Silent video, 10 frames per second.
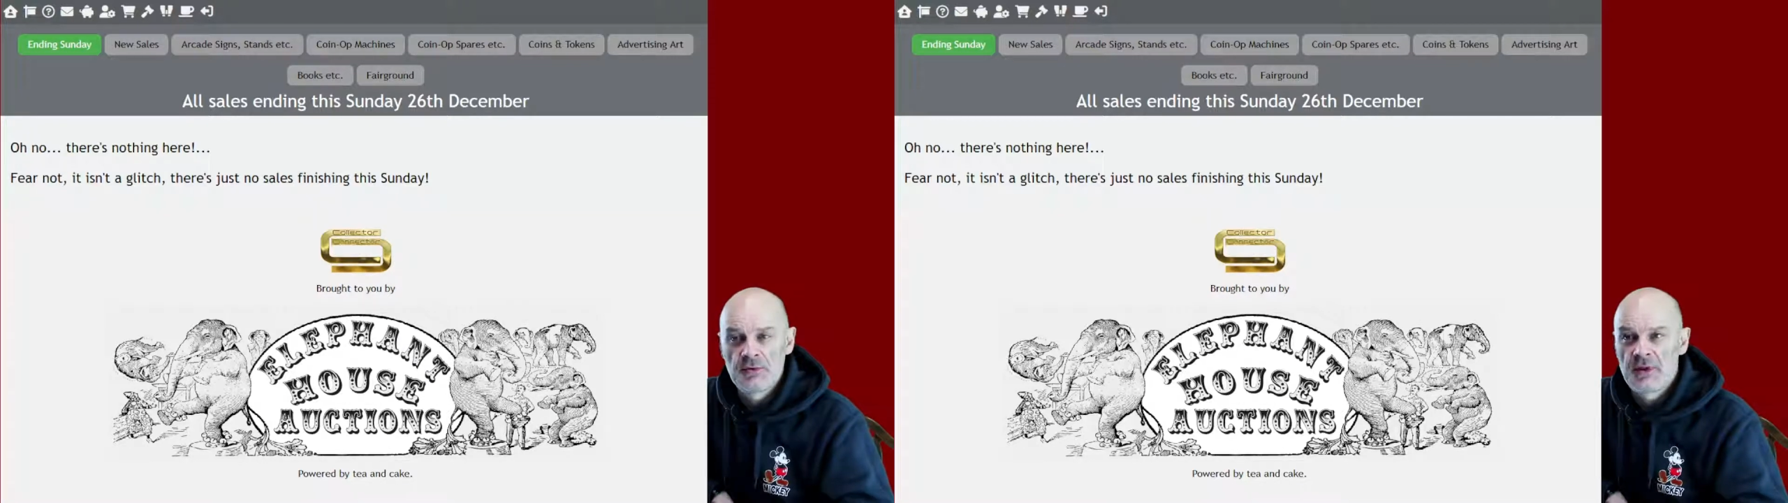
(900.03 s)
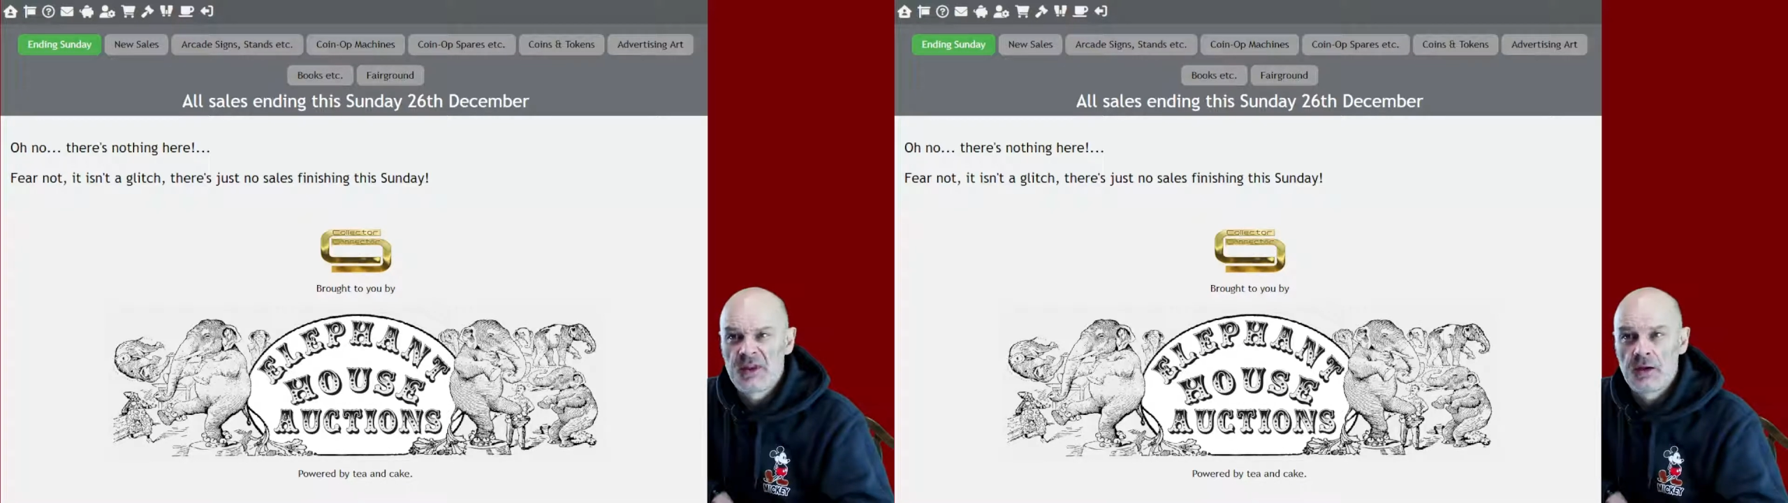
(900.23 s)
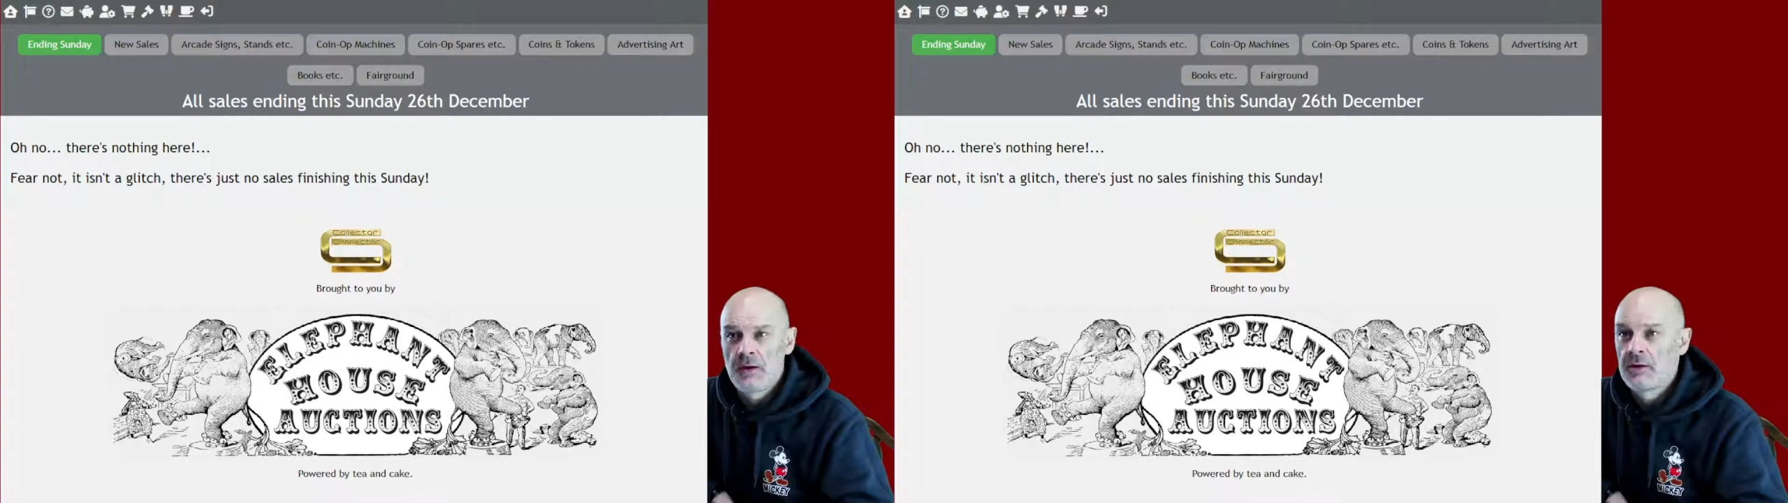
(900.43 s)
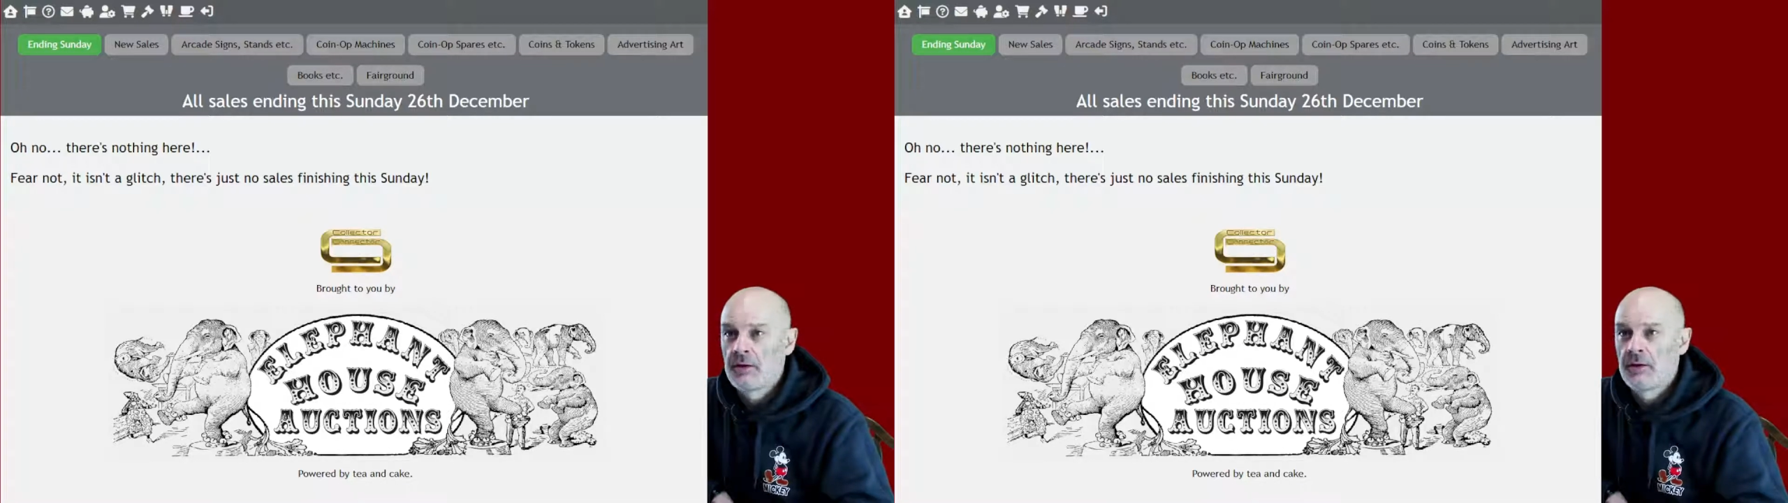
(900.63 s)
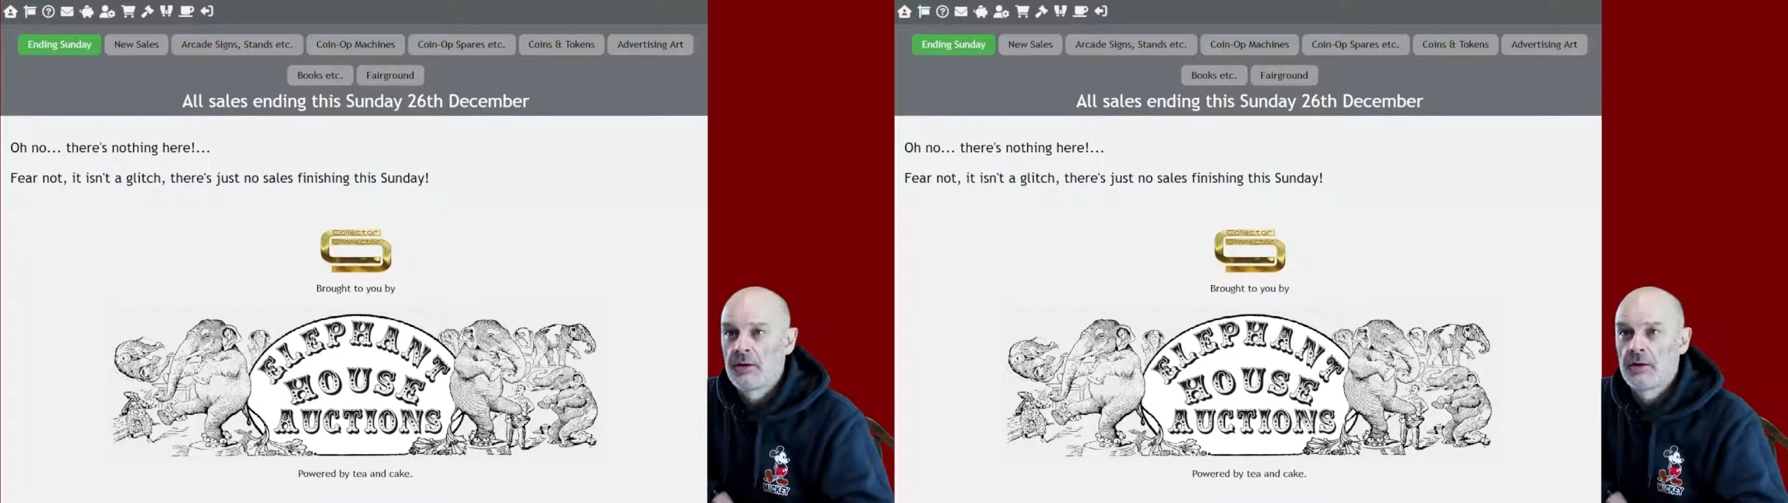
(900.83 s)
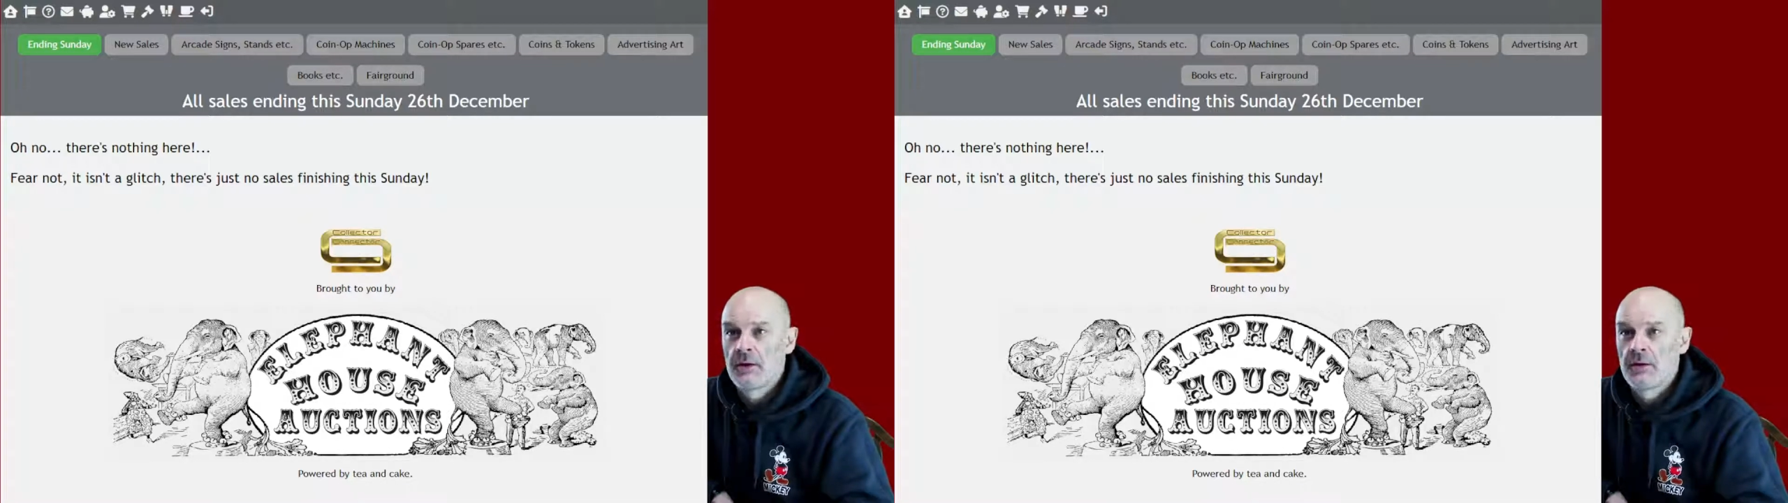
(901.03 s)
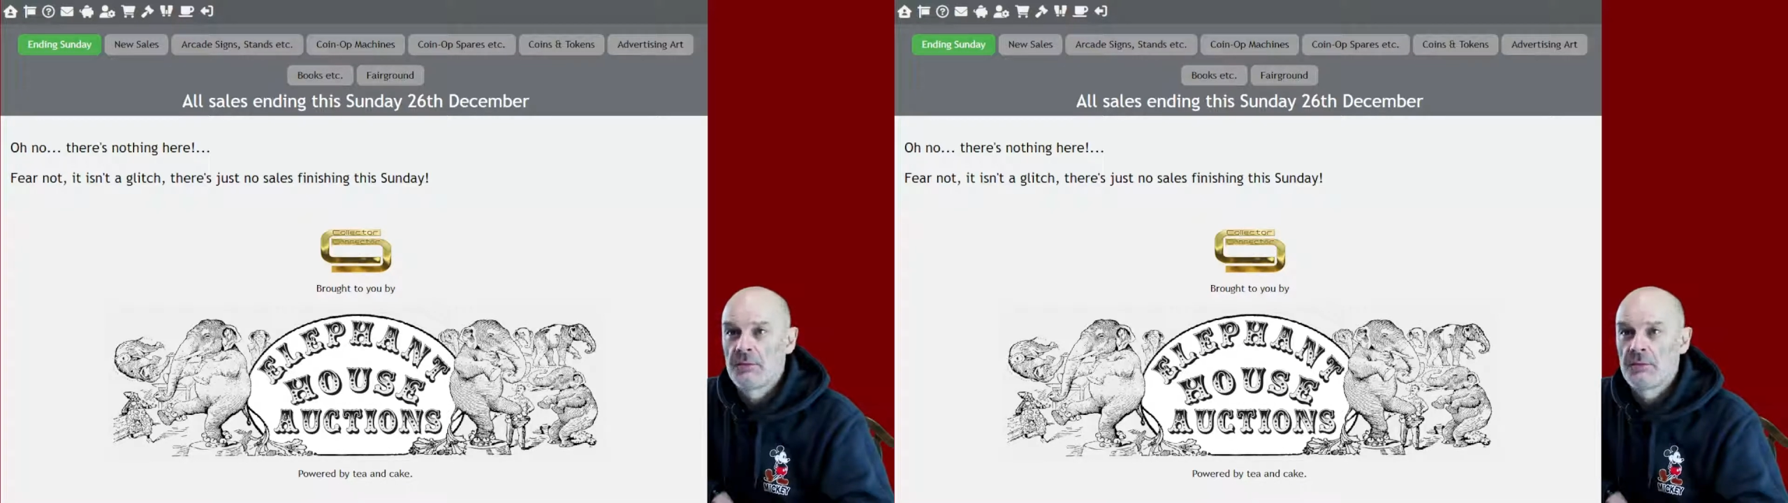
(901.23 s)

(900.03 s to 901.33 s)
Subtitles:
I think, I